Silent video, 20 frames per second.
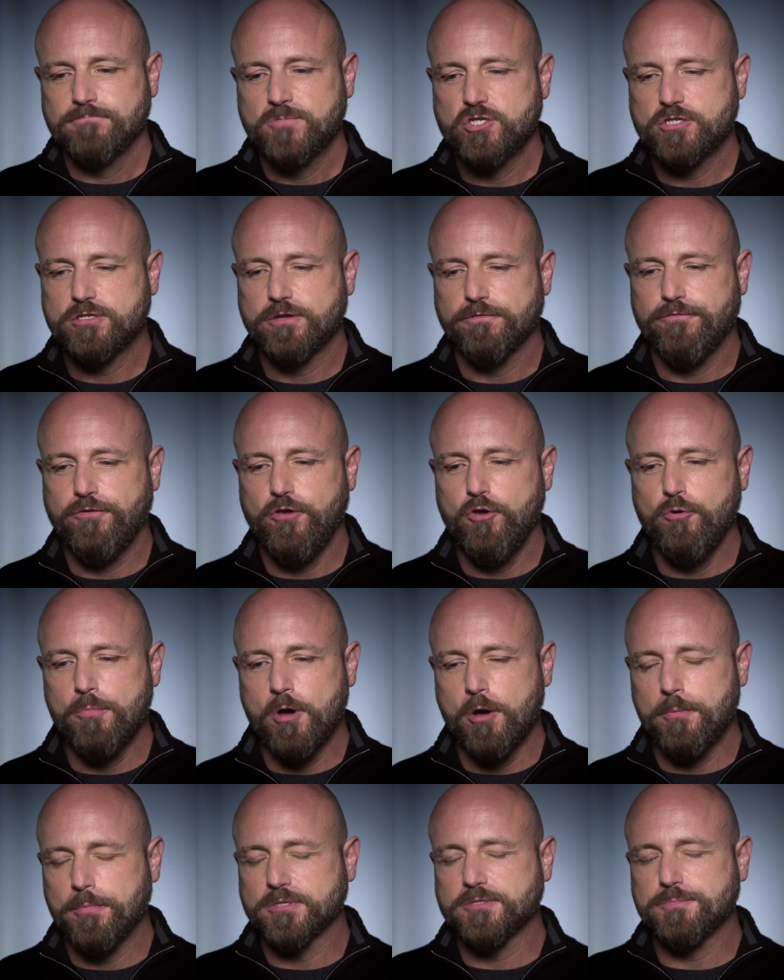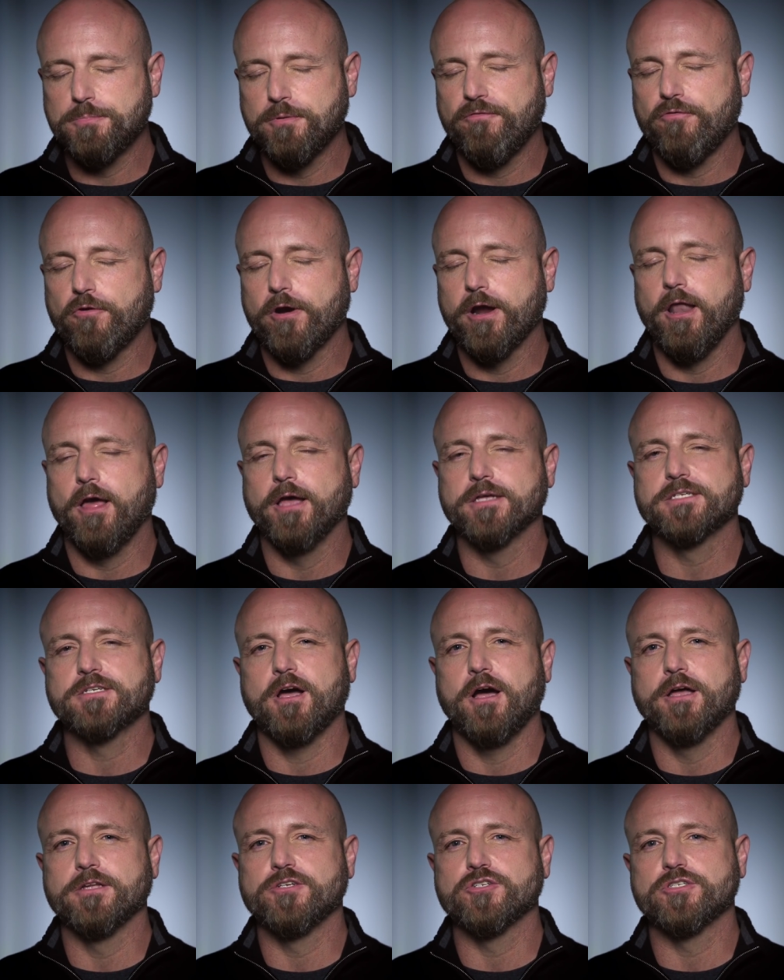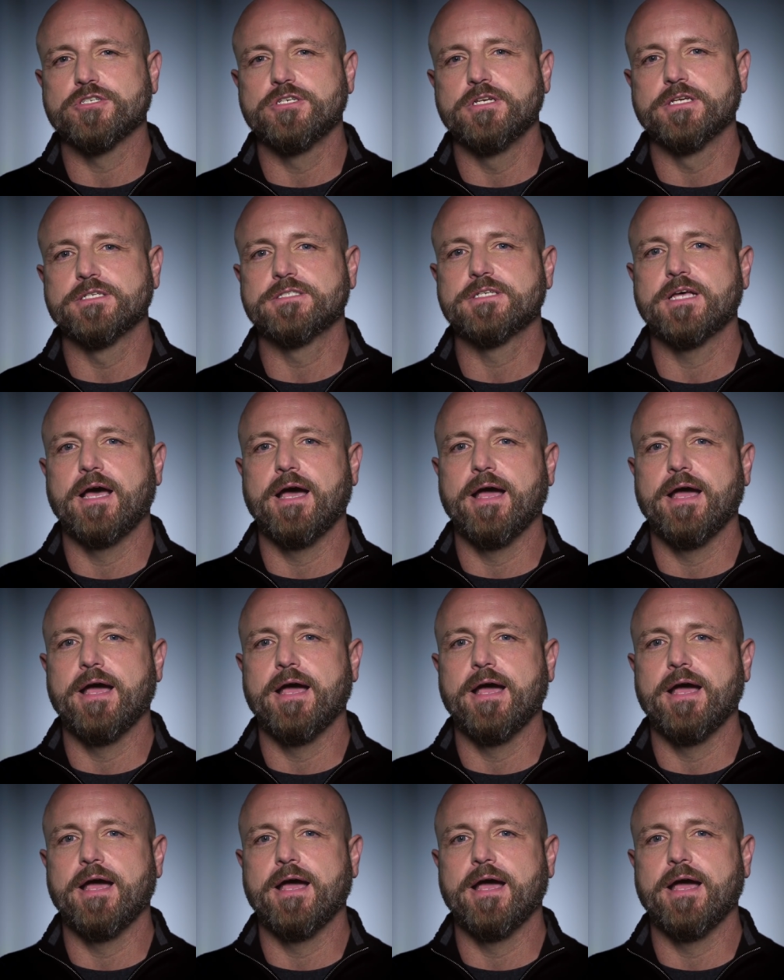Just a few moments before I lost consciousness,